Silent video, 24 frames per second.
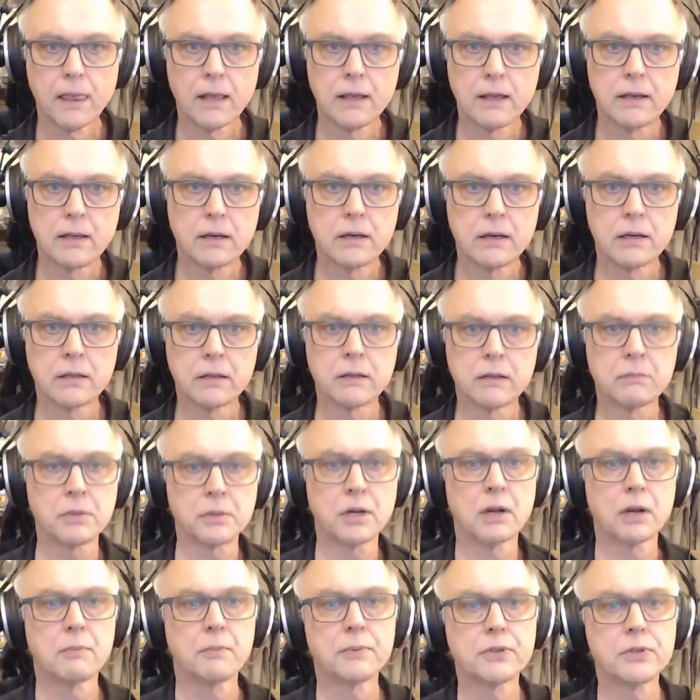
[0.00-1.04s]
In the
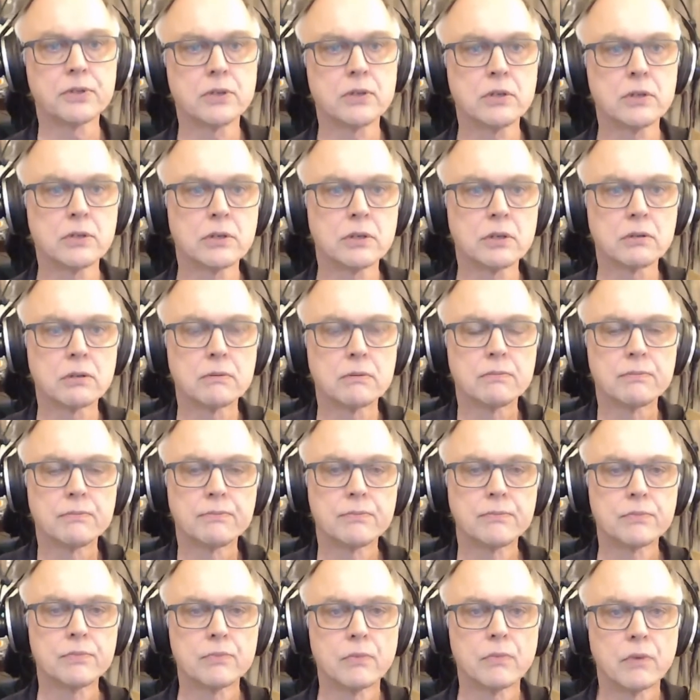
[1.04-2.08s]
middle position,
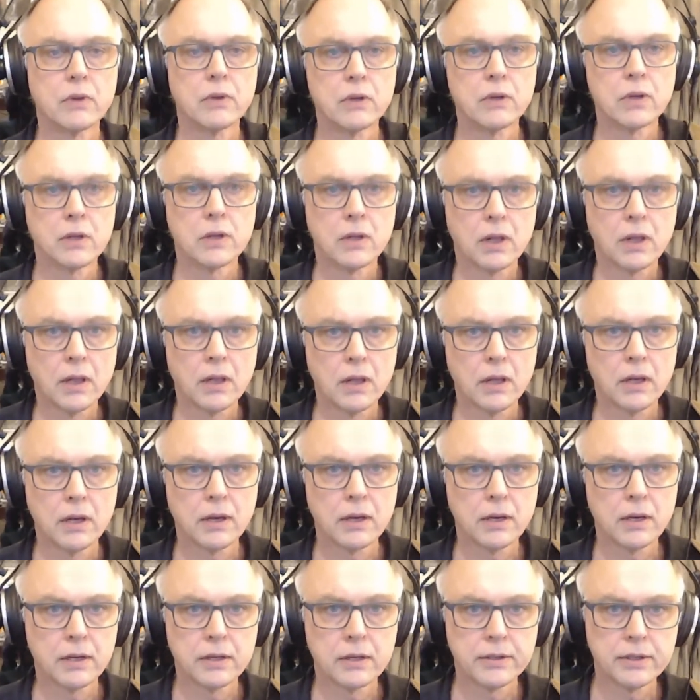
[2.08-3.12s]

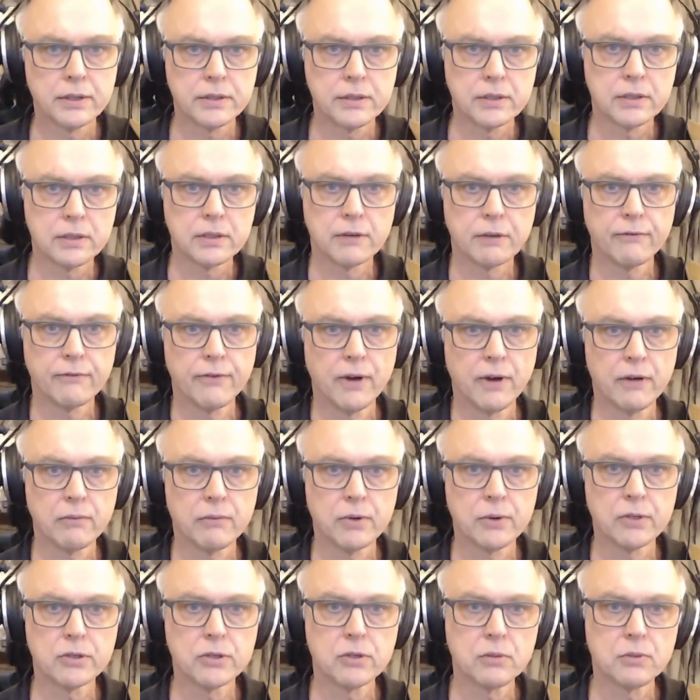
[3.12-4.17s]
this is a 5-way
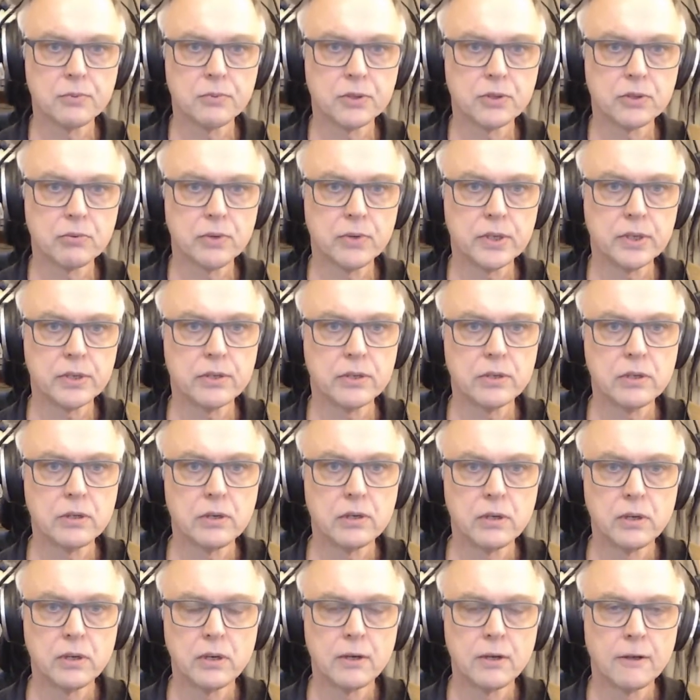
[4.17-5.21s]
super switch.
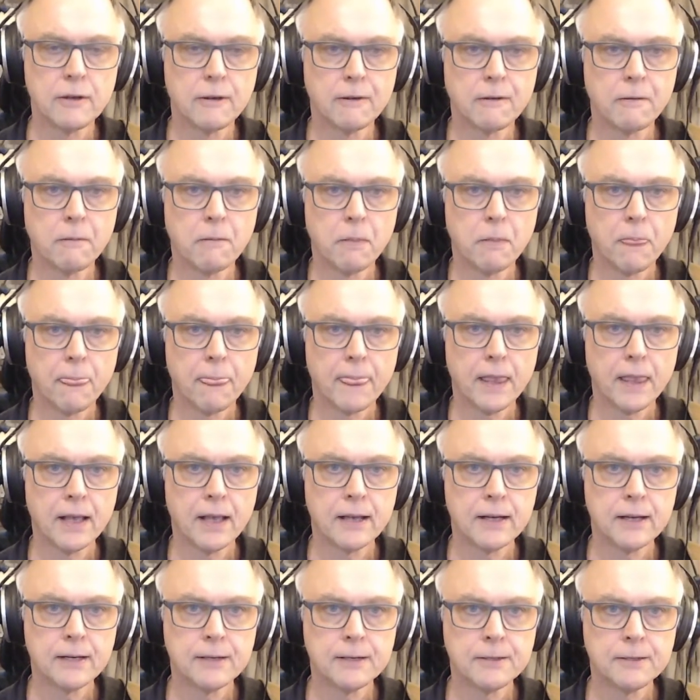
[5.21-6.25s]

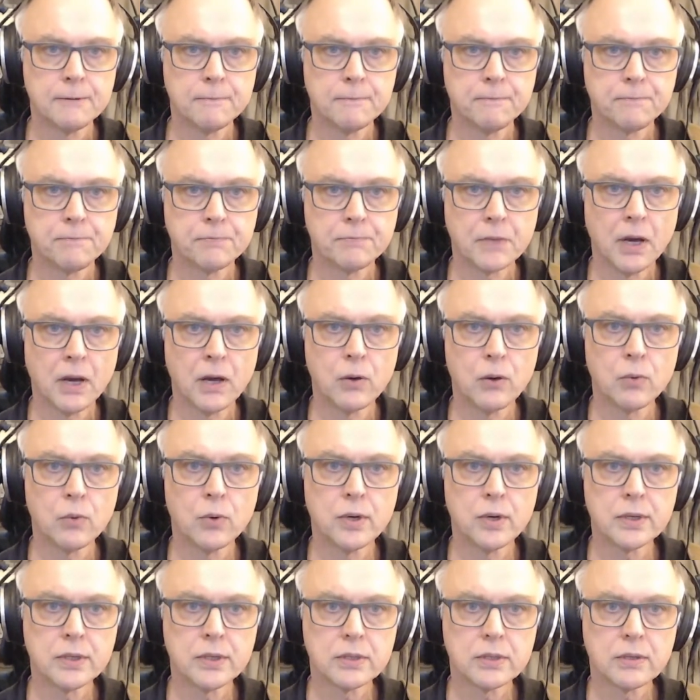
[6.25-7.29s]
I
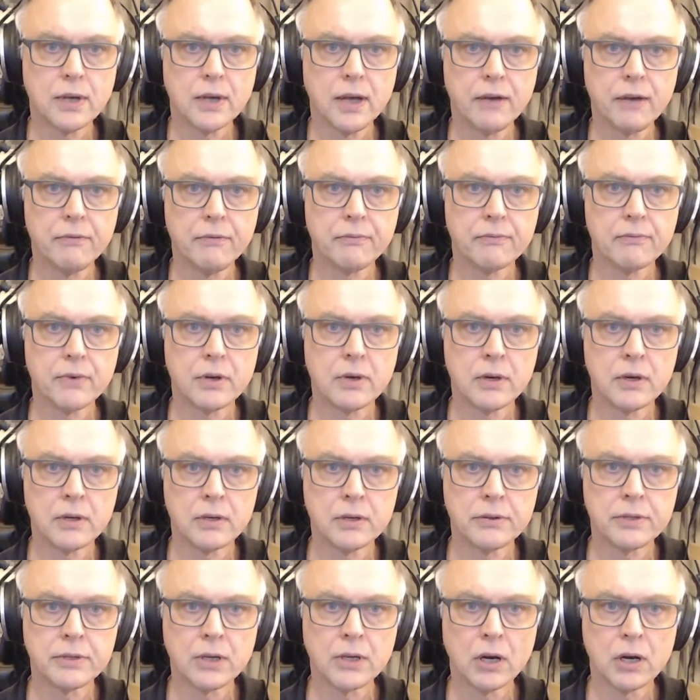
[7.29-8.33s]
wanted to have
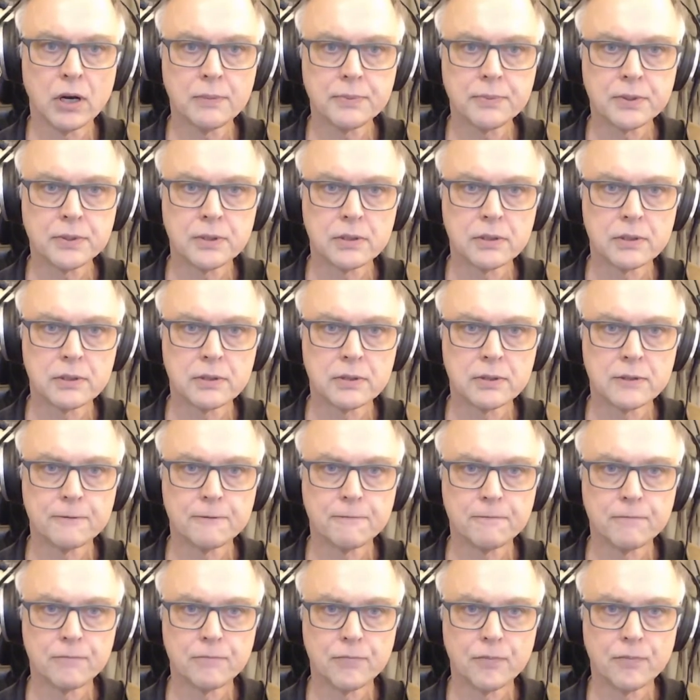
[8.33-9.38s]
the option
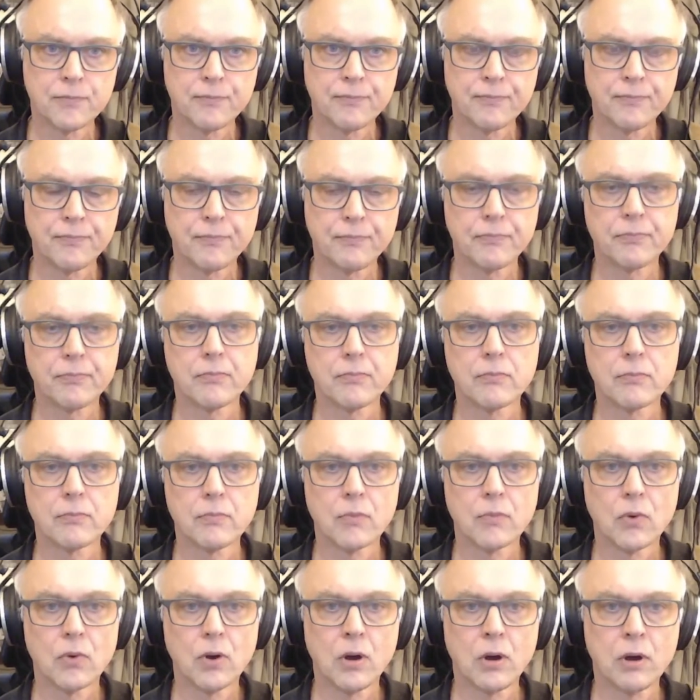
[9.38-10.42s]

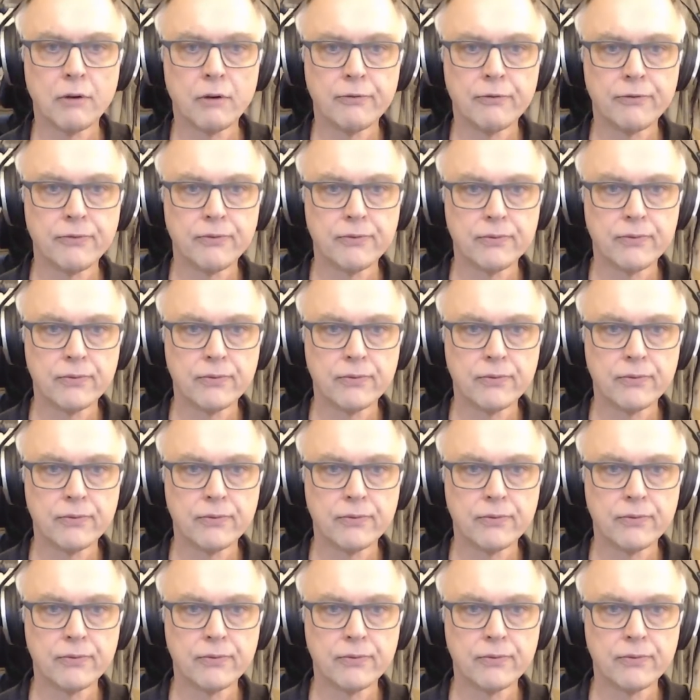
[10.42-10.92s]
of